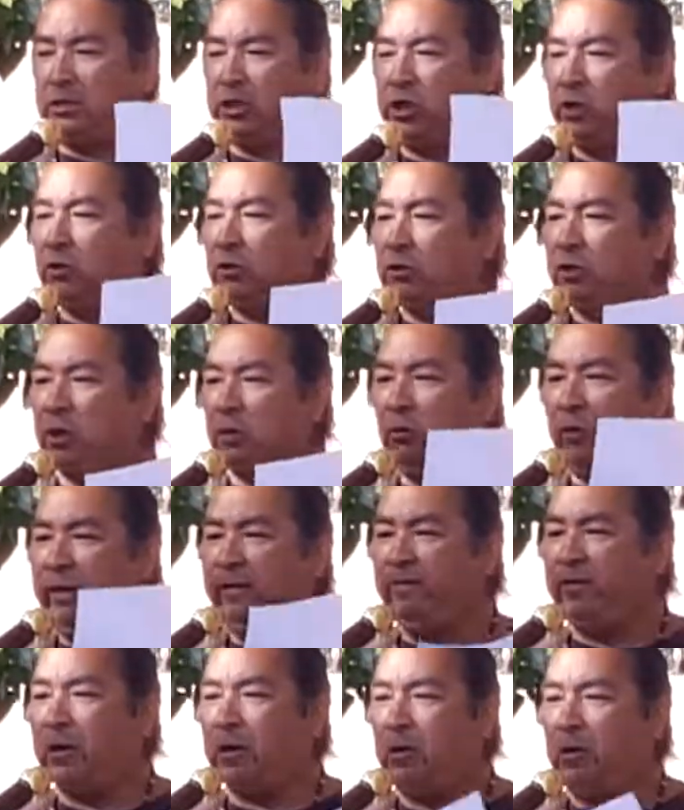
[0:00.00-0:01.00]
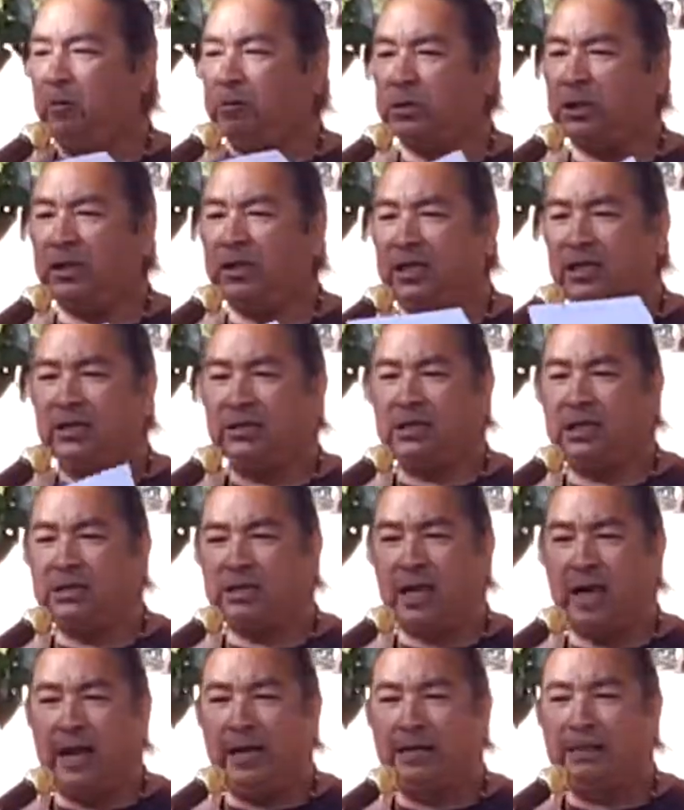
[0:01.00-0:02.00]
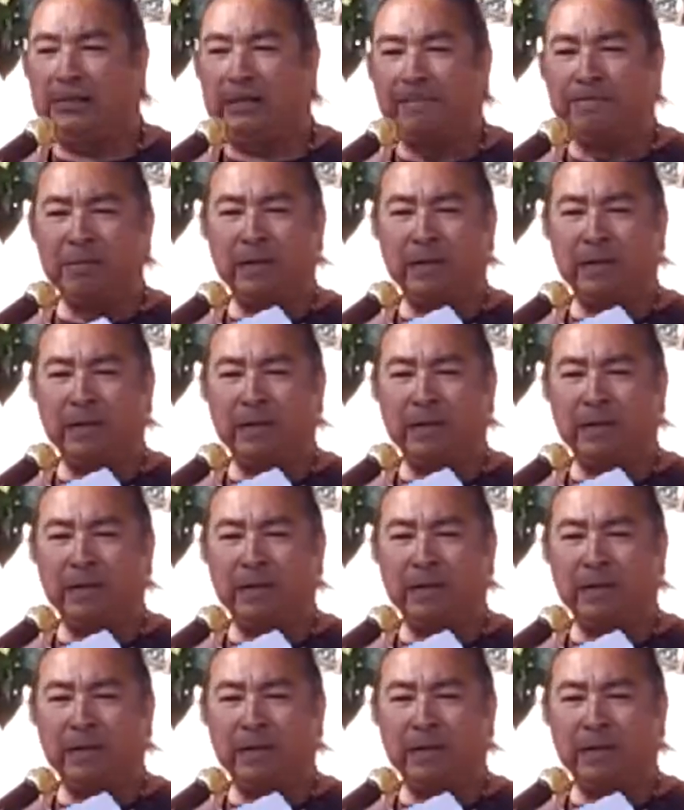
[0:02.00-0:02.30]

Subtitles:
children weave their hoops into these designs.